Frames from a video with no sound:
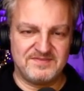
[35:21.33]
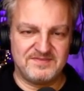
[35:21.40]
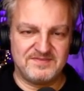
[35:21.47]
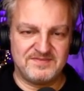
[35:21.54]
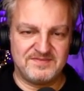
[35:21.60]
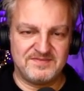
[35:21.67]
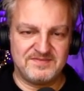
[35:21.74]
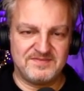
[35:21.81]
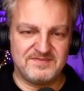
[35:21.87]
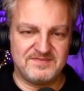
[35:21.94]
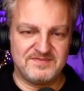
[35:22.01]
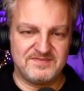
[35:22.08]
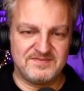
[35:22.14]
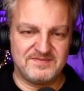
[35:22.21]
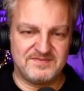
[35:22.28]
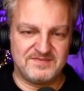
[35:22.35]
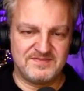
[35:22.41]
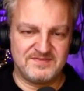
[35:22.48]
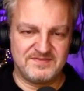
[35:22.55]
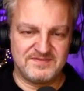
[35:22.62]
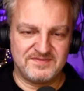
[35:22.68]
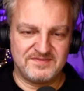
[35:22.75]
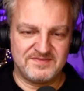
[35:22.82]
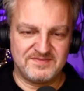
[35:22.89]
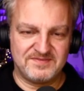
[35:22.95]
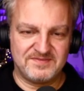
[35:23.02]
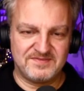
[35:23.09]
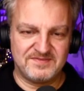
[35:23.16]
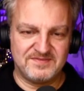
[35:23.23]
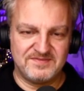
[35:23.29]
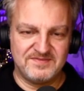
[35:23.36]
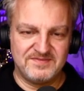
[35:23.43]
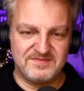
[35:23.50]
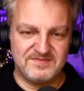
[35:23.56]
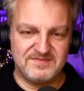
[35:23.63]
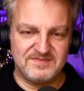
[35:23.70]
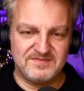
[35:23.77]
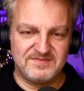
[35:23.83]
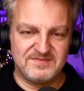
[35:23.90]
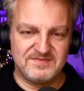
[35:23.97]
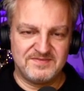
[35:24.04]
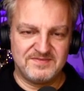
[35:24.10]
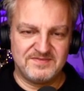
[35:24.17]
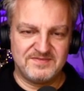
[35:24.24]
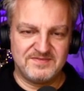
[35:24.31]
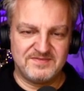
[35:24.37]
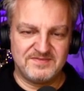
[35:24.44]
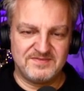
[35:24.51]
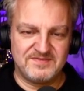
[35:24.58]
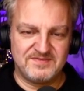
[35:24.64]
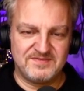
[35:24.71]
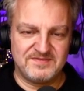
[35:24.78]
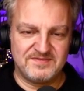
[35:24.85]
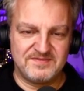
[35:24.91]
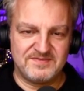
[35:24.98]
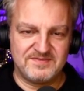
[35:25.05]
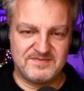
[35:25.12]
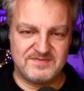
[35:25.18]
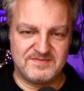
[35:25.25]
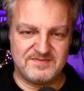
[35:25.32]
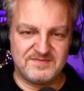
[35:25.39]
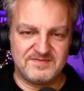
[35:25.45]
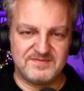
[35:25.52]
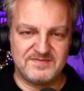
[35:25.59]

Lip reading: (not speaking)